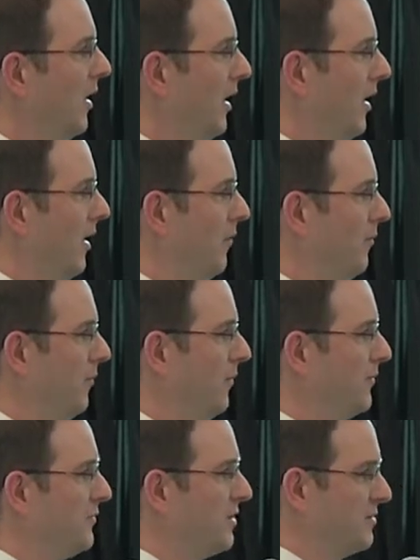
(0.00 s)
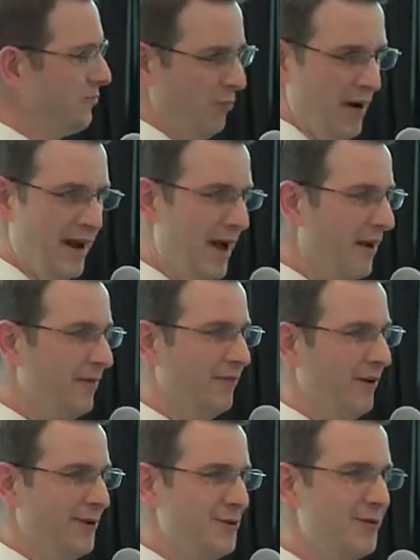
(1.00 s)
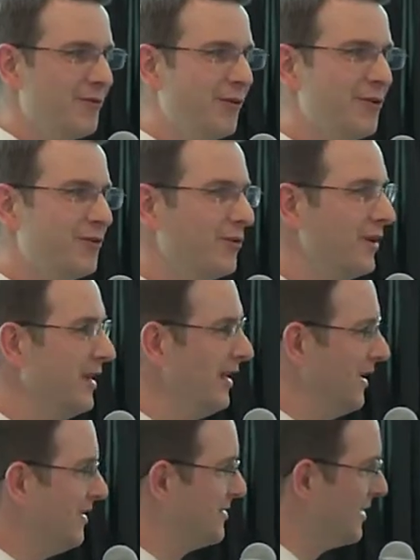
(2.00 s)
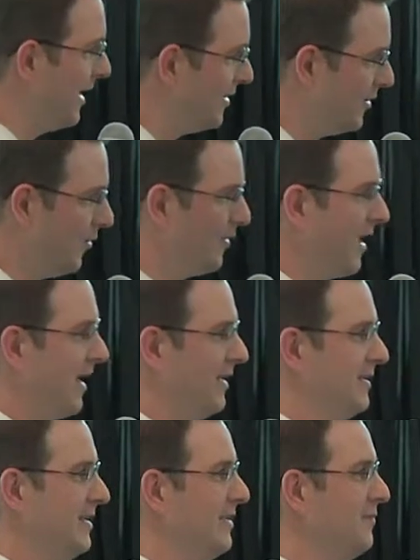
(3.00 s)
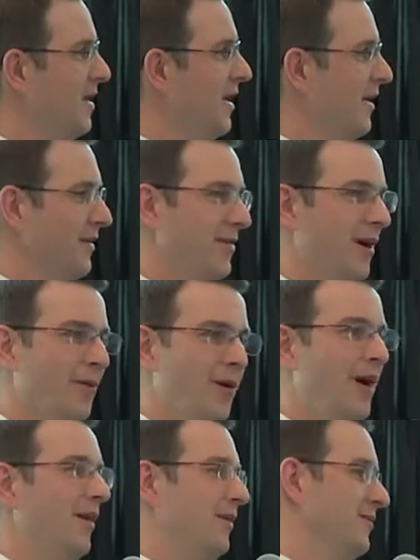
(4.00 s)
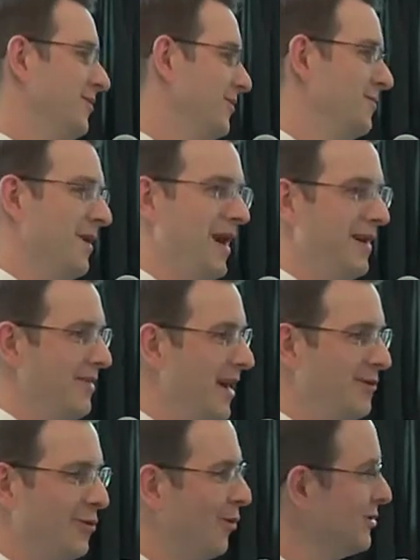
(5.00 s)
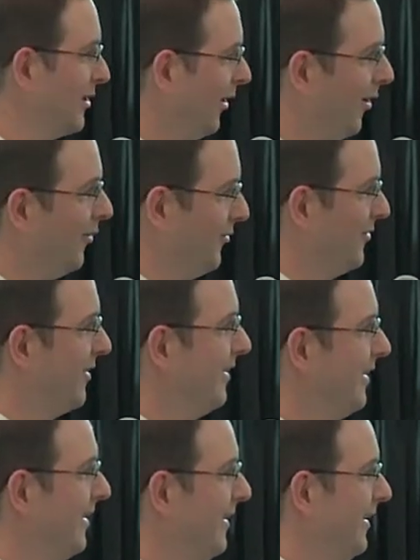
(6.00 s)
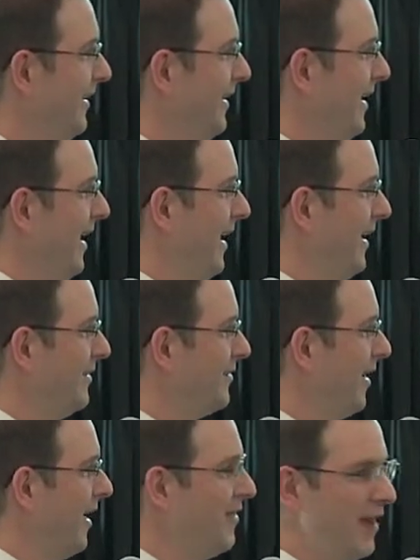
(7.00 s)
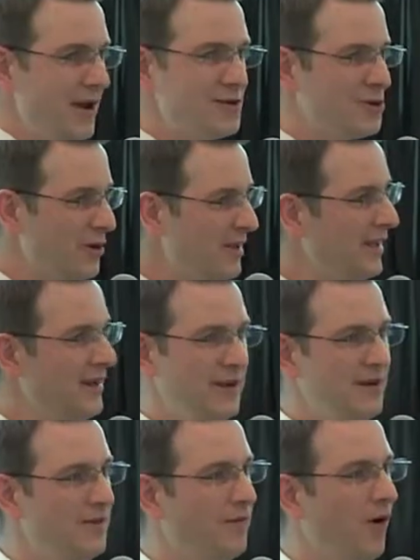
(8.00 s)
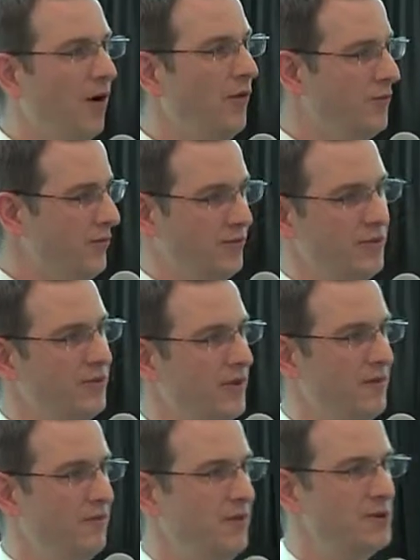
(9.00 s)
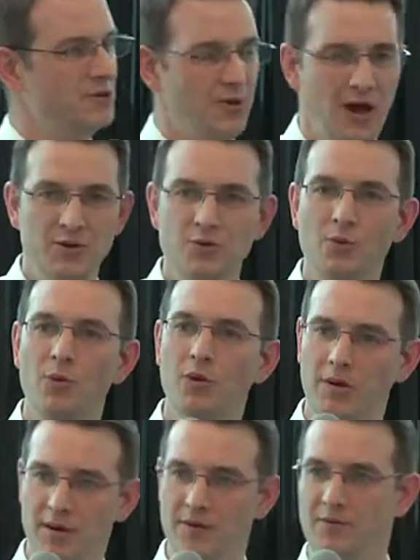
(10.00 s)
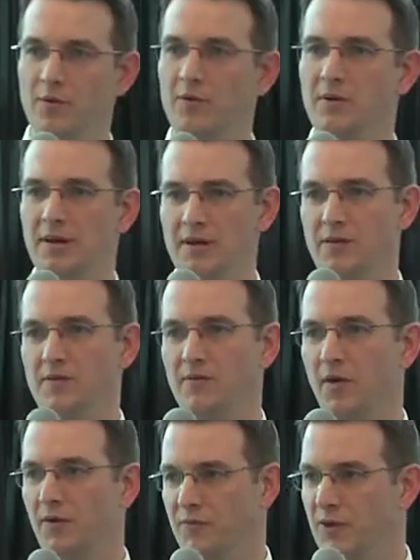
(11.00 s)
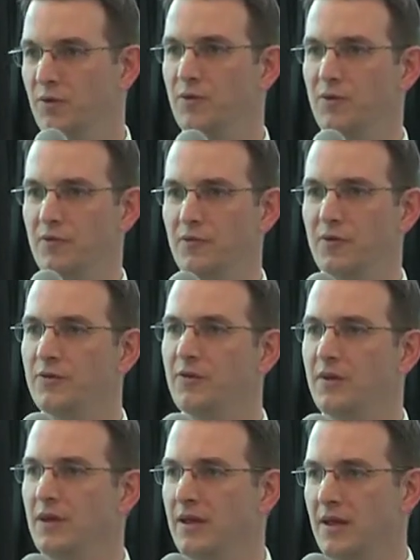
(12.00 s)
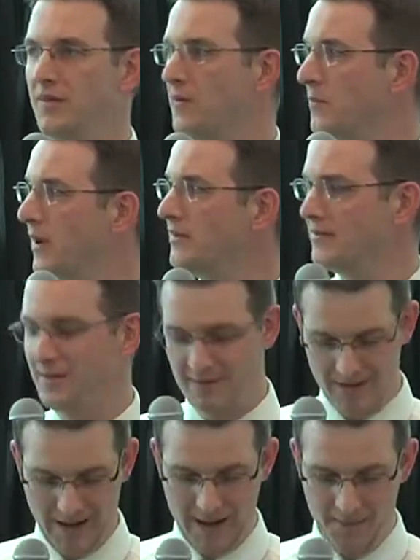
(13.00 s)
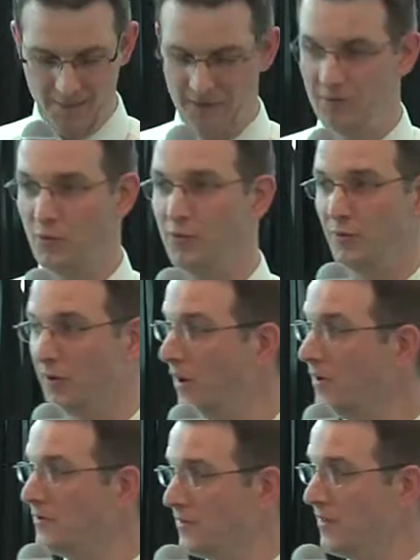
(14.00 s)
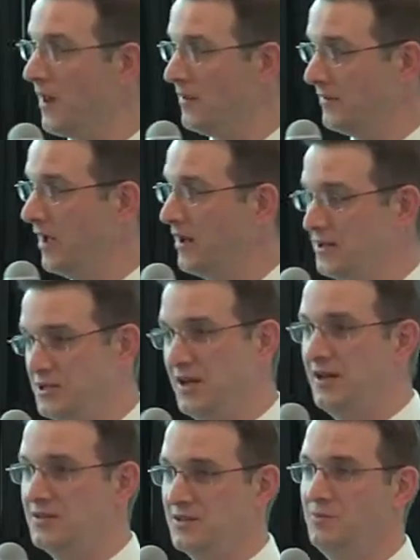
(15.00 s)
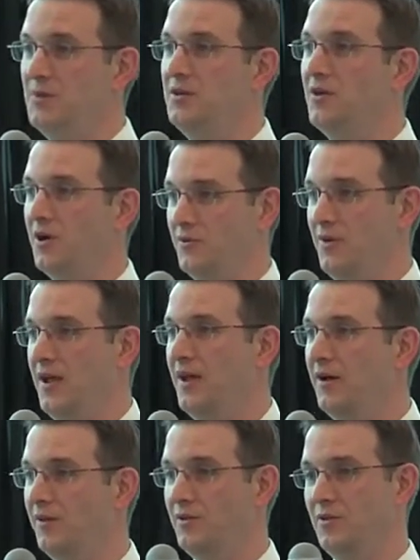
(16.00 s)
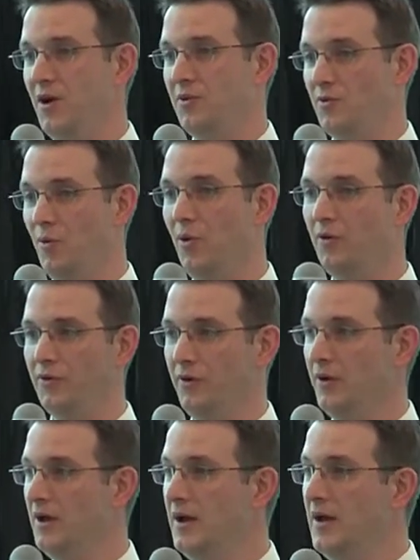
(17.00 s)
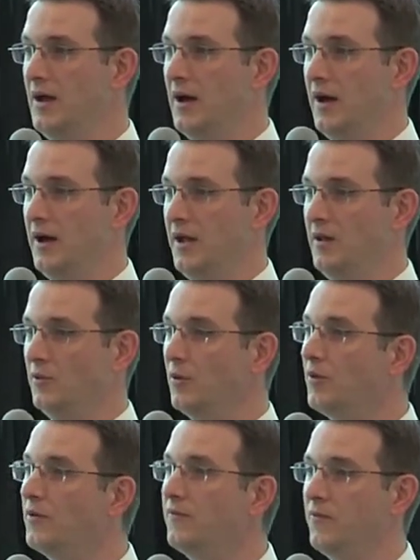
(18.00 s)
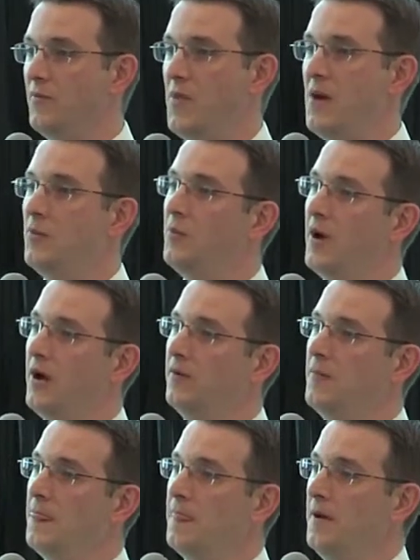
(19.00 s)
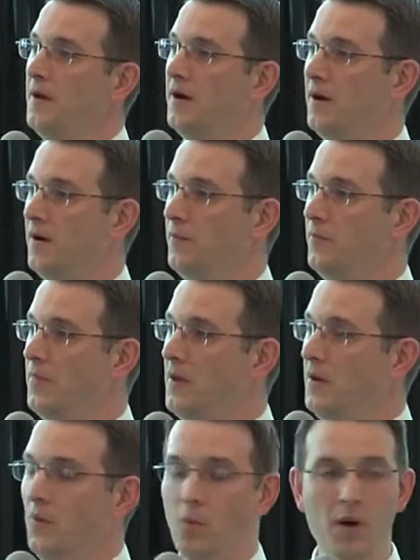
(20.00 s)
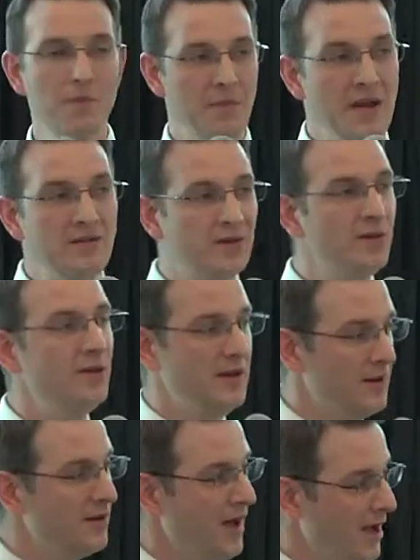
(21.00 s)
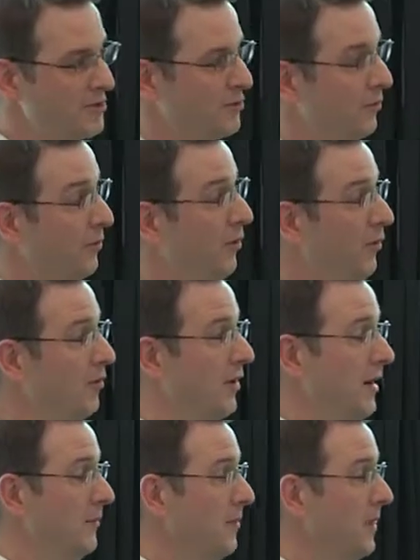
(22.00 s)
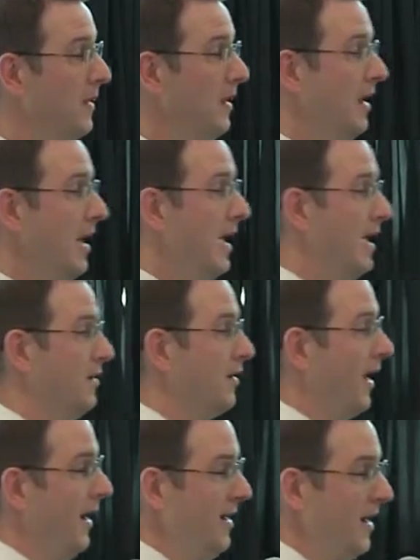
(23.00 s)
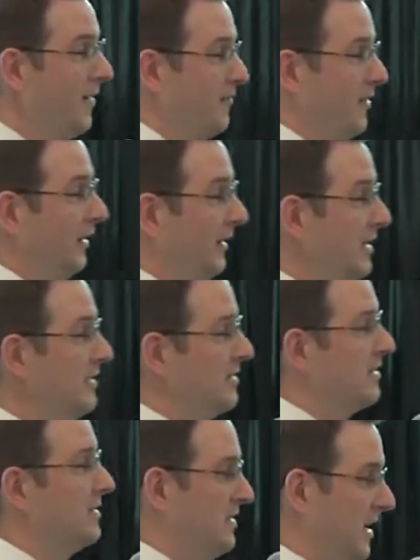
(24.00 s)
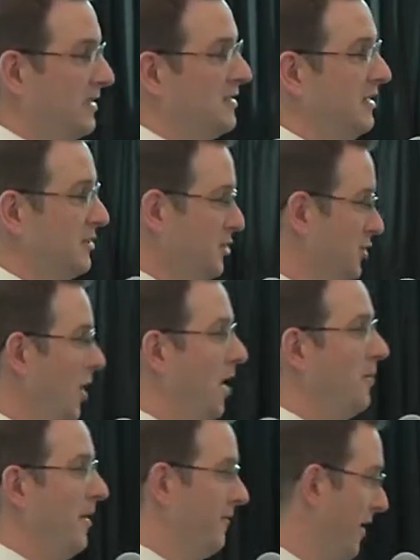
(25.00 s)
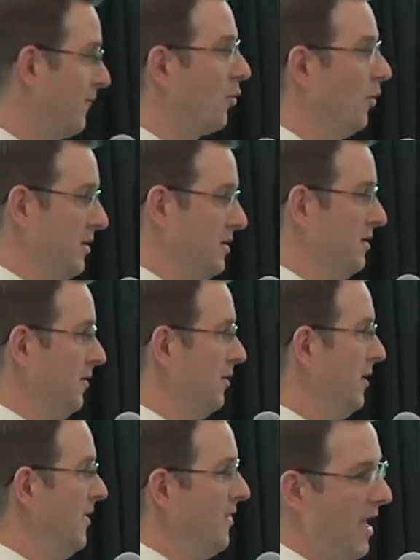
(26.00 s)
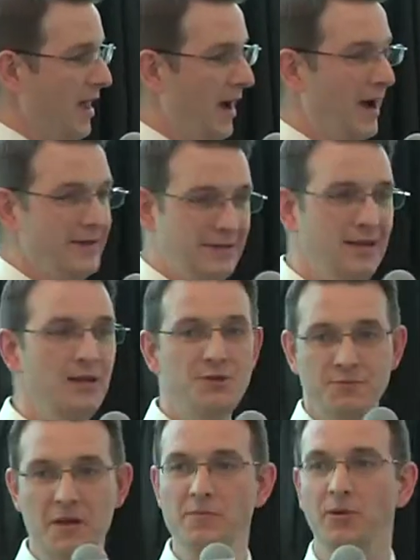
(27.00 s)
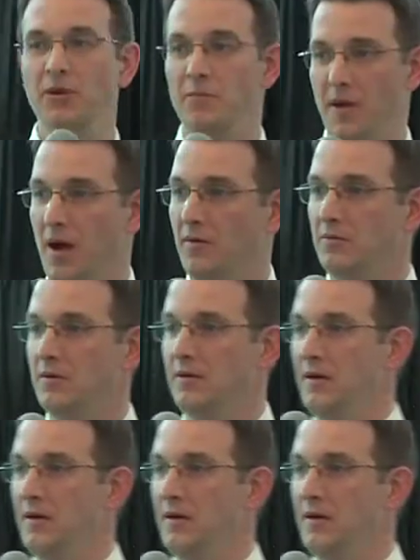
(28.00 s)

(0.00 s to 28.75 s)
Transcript: Um, just right out of uh, university, and I decided to go into academia, and I thought, well, it's too bad that door's closed. And, and then I started getting involved as soon as I finished graduate work, and I started getting involved here at the university. And the best thing that happened regards to that is I had a chance to meet Dr. Hale and Dr. Alder uh, and learn from them about um, what makes a good international program. And I have the least sexiest job out of everyone here in that I teach people about